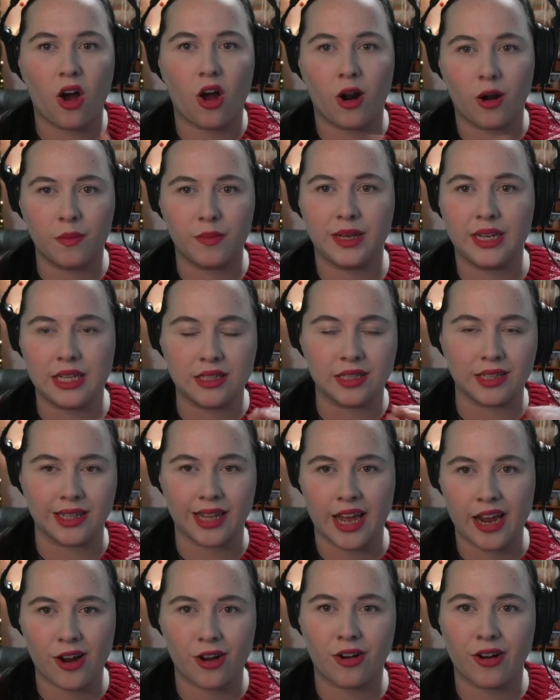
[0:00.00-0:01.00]
harmonies
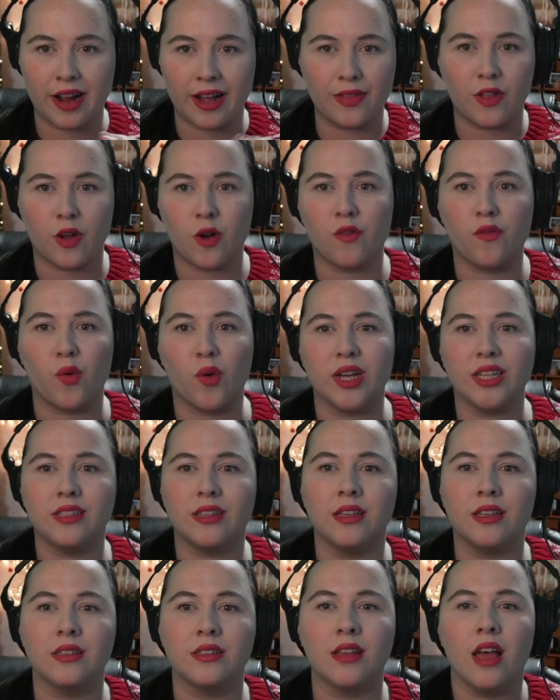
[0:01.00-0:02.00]
layer in their
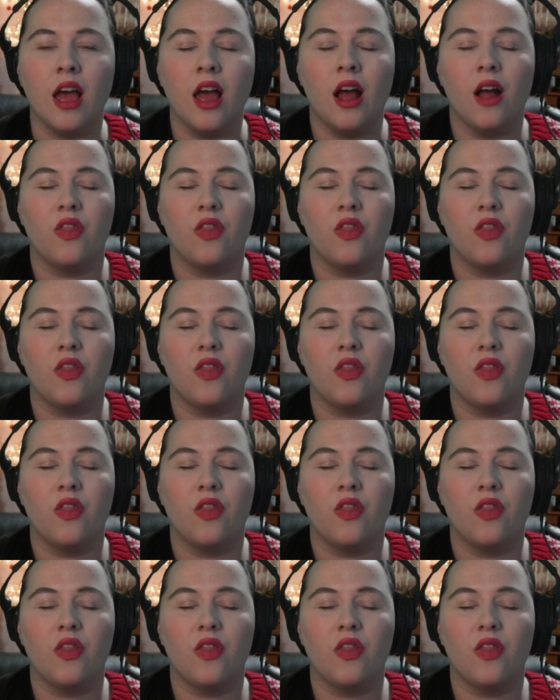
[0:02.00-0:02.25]
voices,